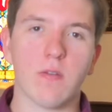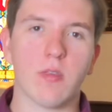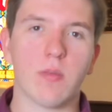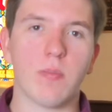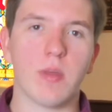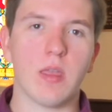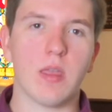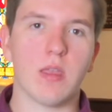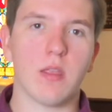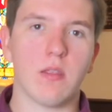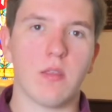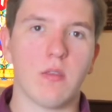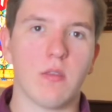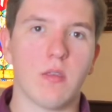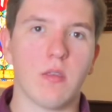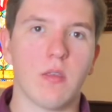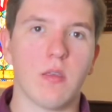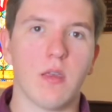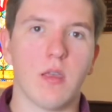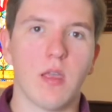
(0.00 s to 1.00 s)

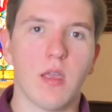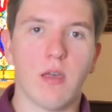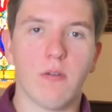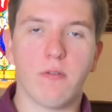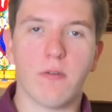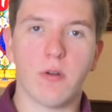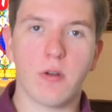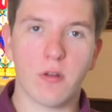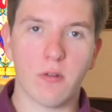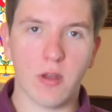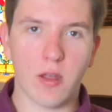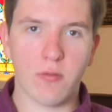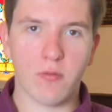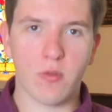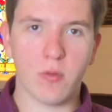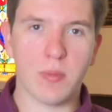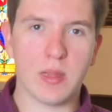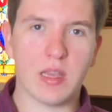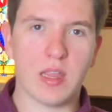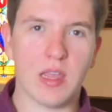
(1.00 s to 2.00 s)
begins, a photograph will
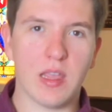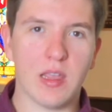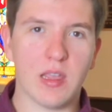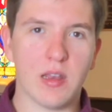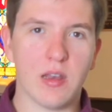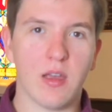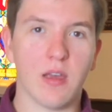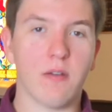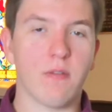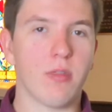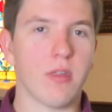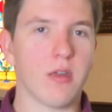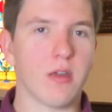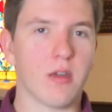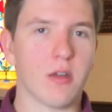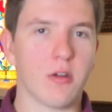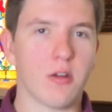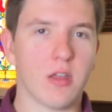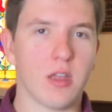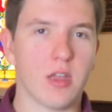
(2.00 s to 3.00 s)
be taken of the
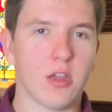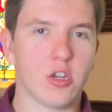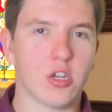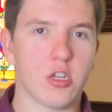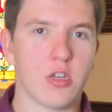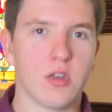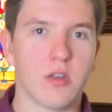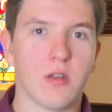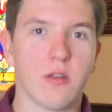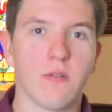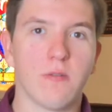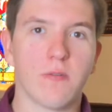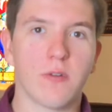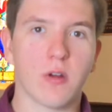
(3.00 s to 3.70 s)
congregation for